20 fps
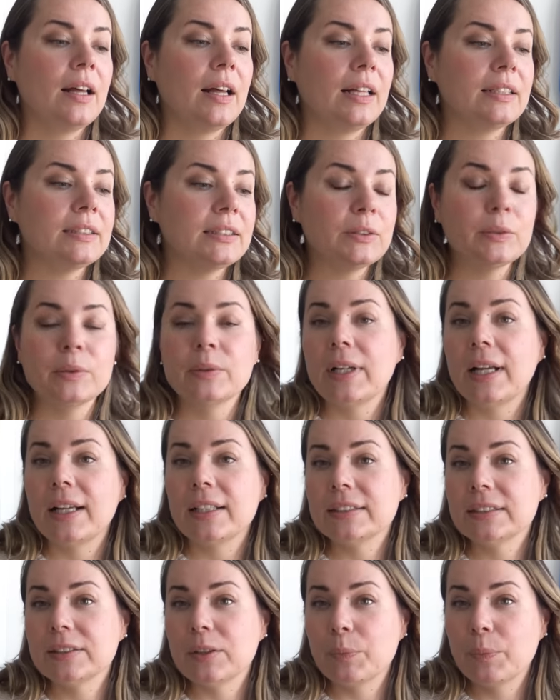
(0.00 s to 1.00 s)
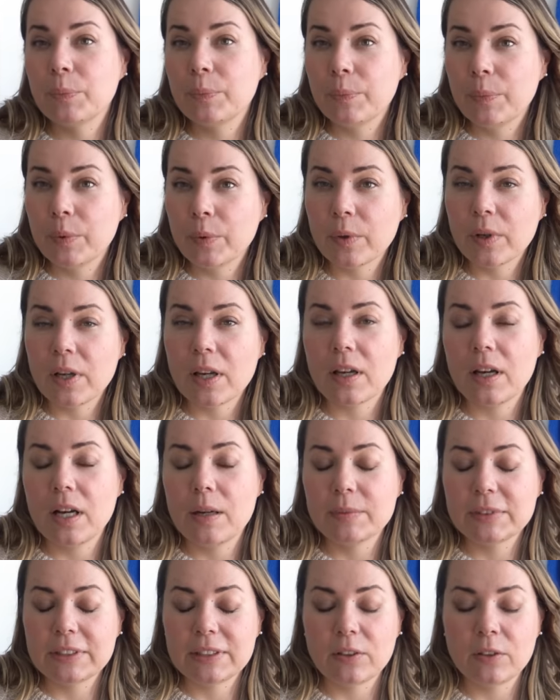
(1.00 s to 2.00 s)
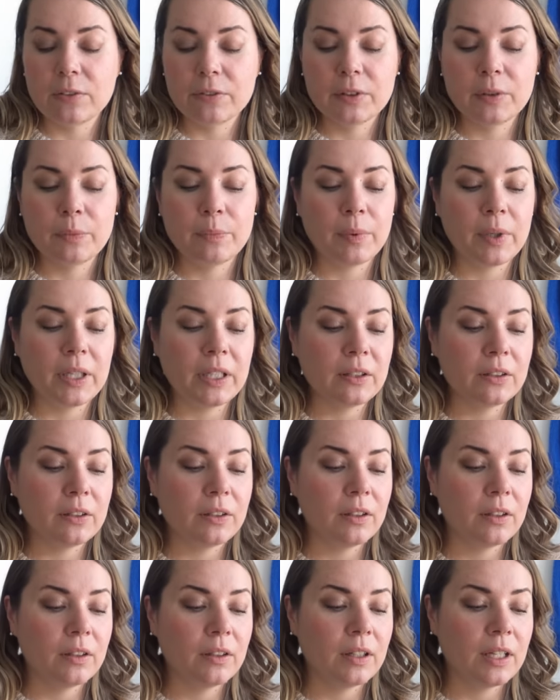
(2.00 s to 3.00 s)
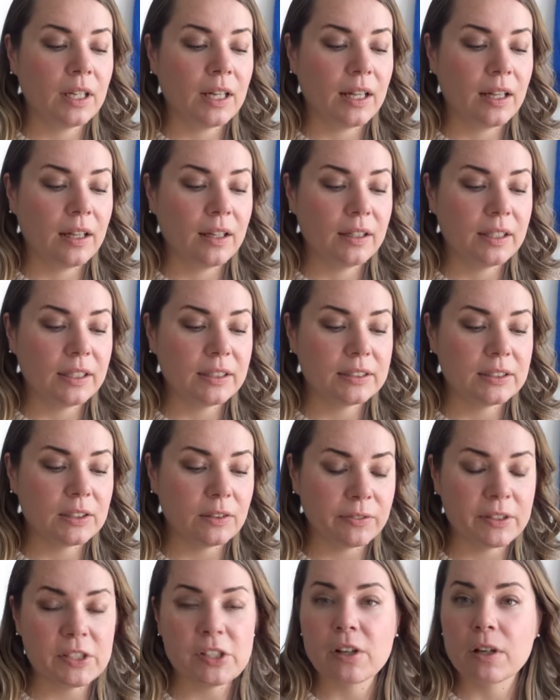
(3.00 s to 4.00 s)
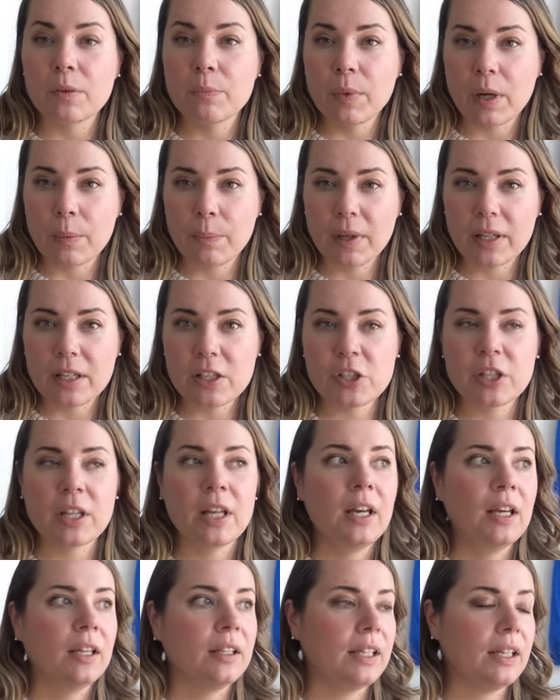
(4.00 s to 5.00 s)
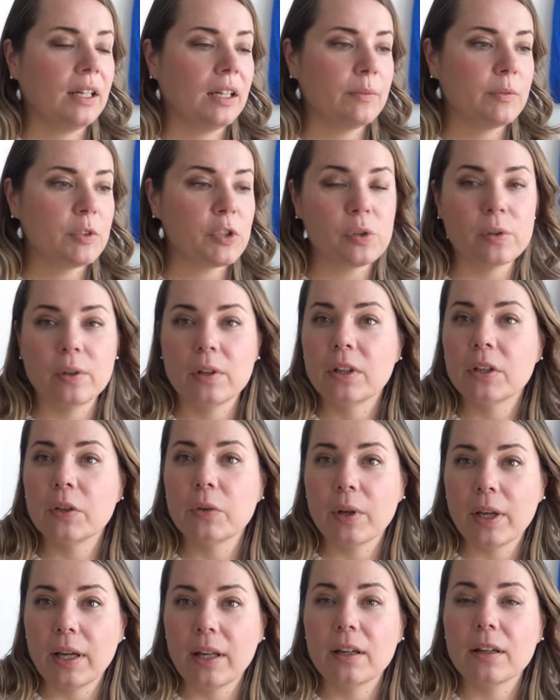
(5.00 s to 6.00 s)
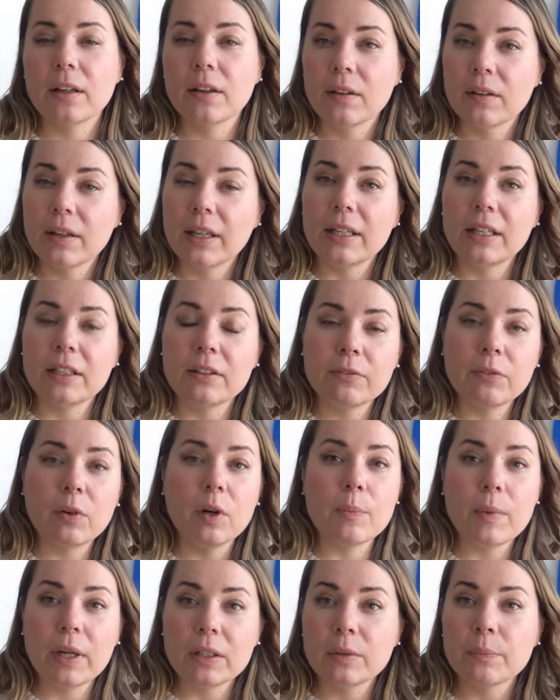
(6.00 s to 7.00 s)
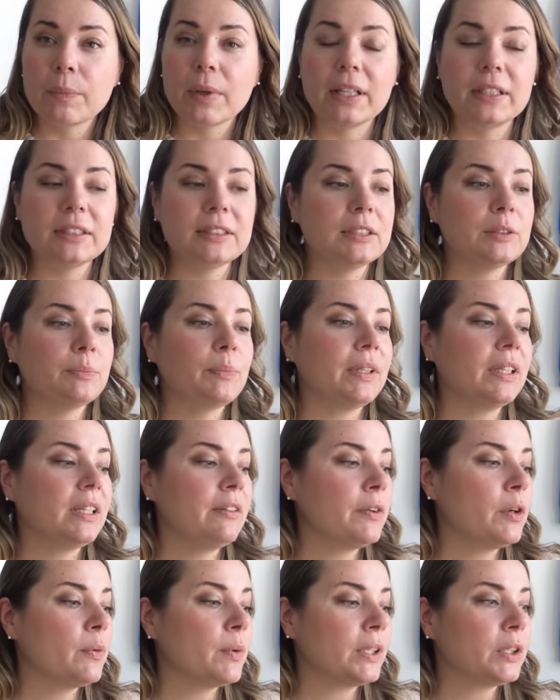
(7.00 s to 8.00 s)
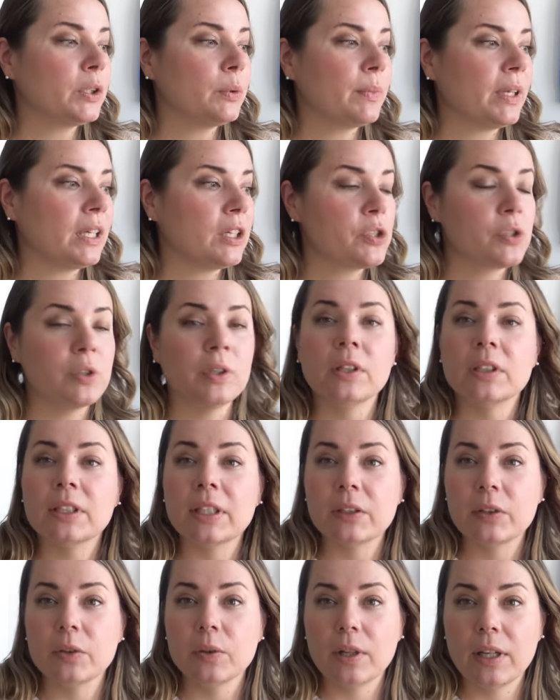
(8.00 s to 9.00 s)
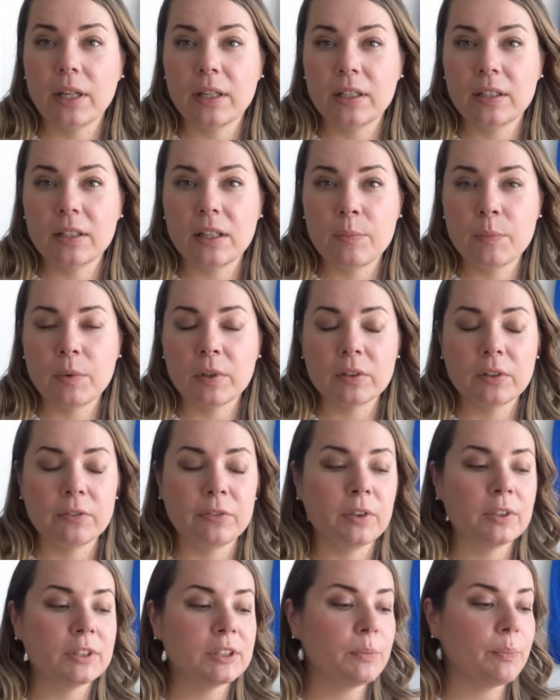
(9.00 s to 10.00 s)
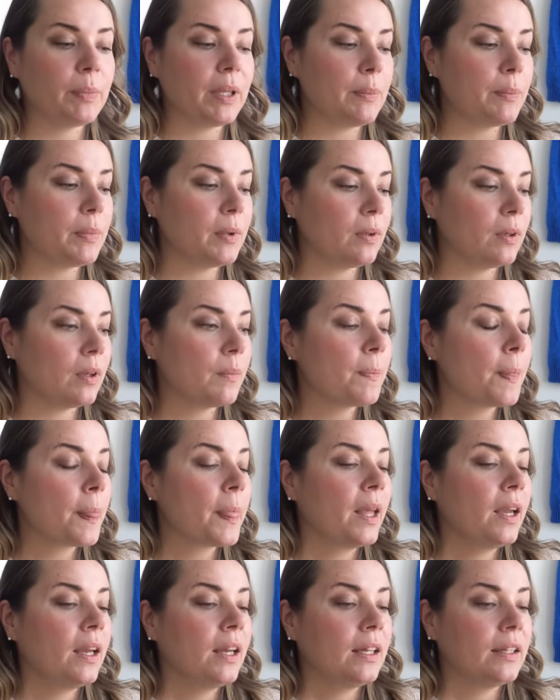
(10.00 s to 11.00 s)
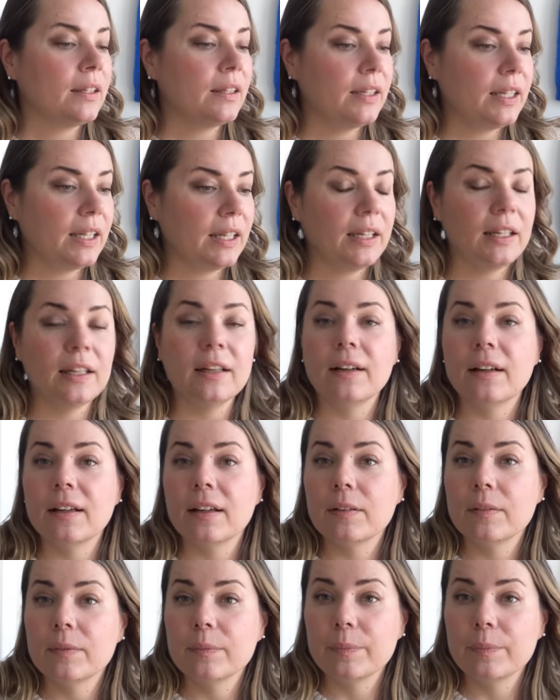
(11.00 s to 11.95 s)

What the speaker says: as soon as the book comes off the printer and it's officially published, then I'm sure you can get it from other places. But if you want to make sure that you get it among the first people, then